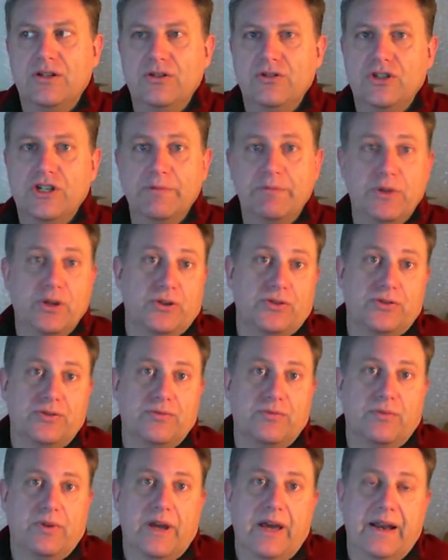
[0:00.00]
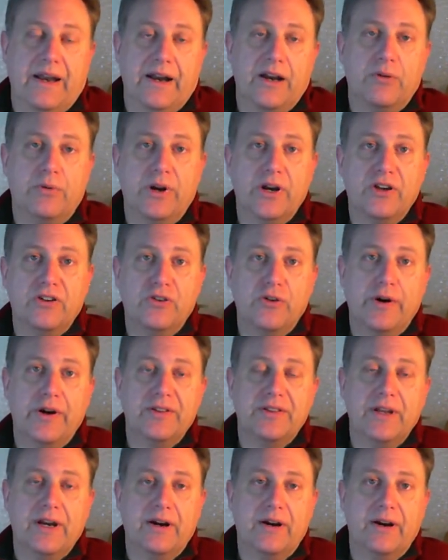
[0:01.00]
ship those, and I don't want to go
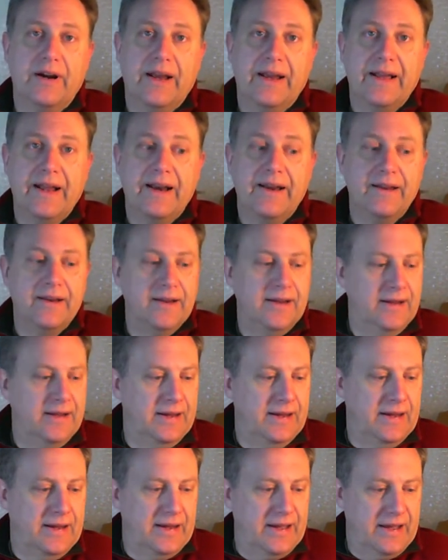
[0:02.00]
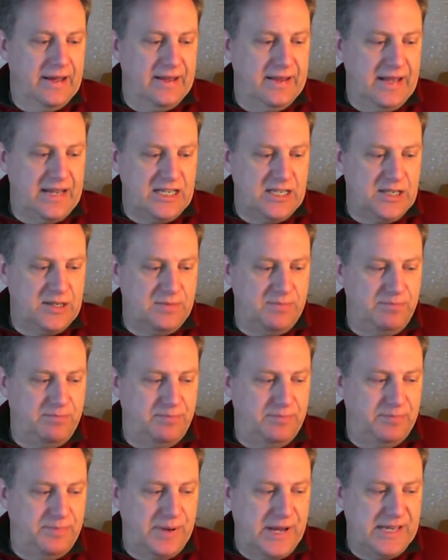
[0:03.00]
out there and get it. And that's
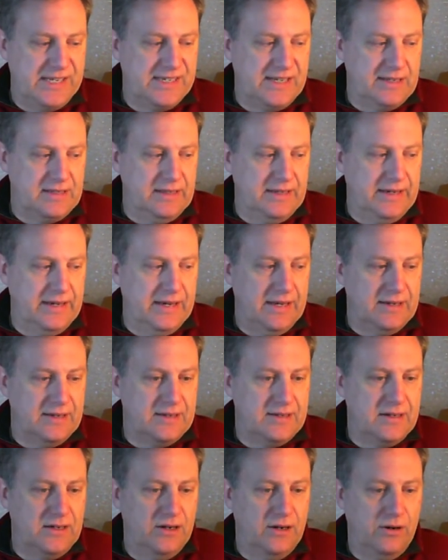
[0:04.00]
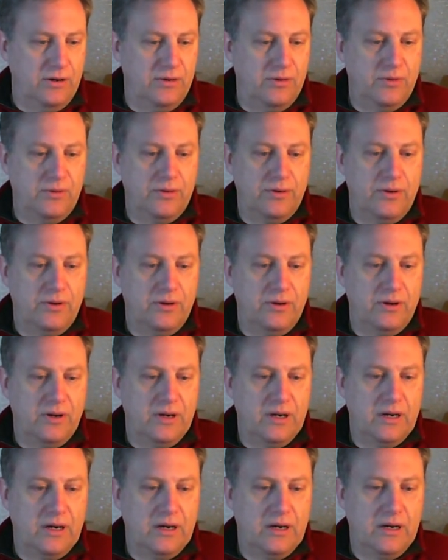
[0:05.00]
basically it. You know,
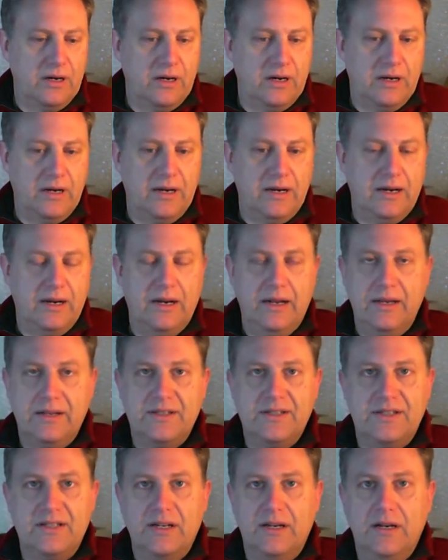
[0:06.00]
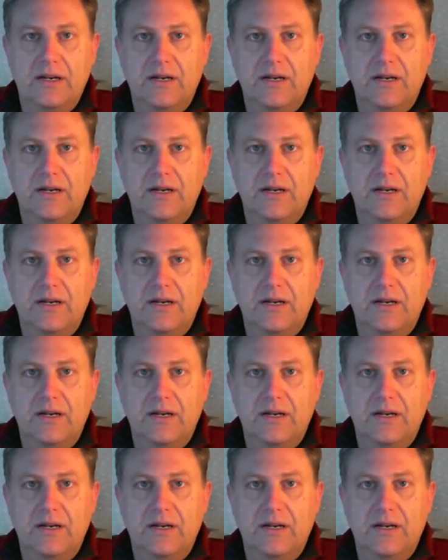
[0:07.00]
it's